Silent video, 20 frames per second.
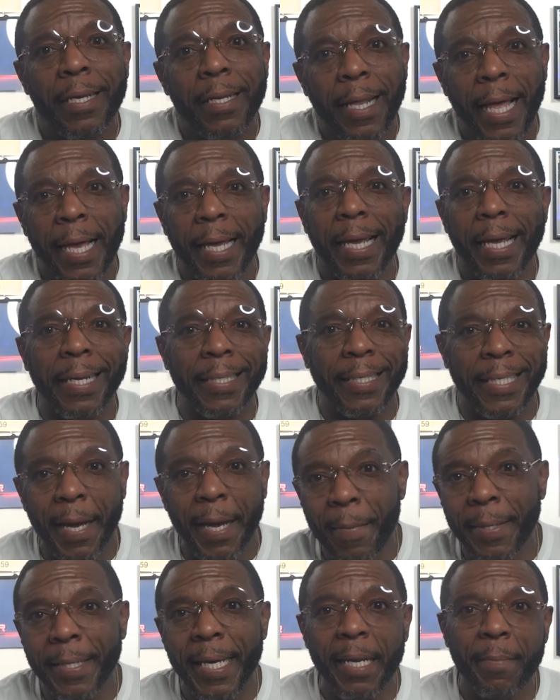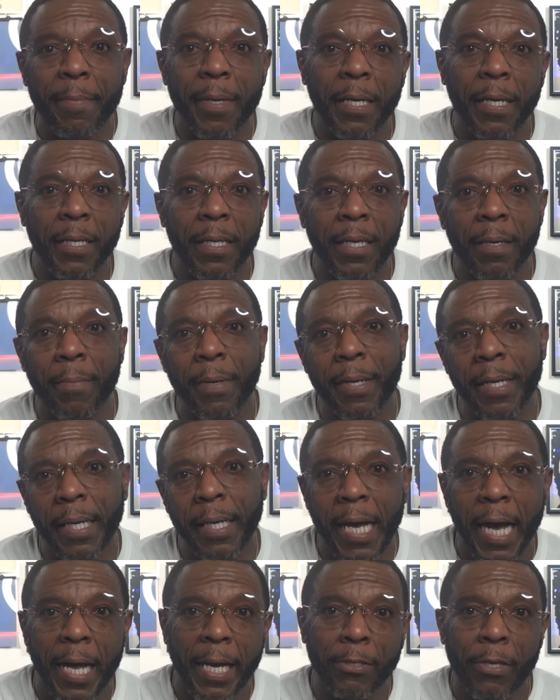like intimidating me a little bit and
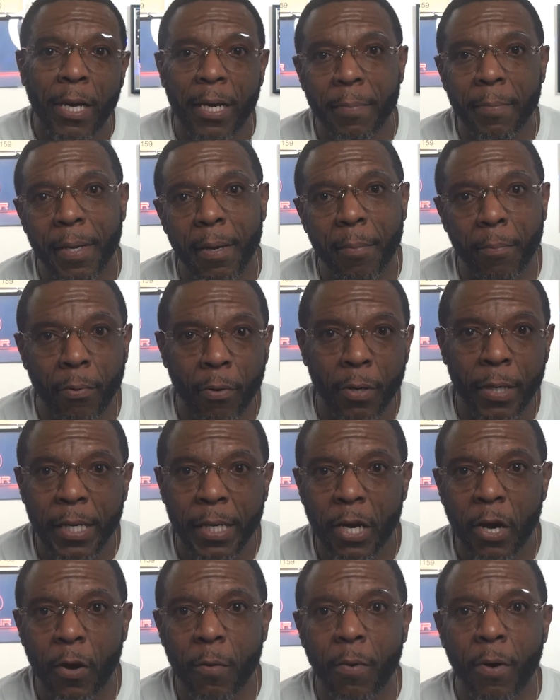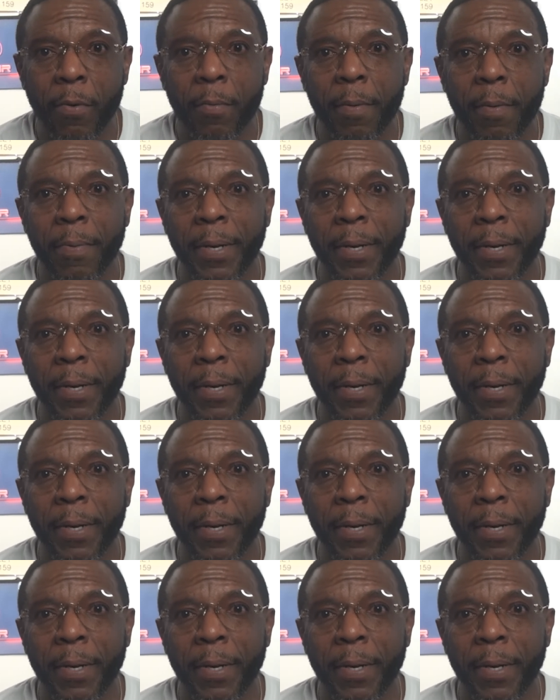kind of trying to be a bully on, on me.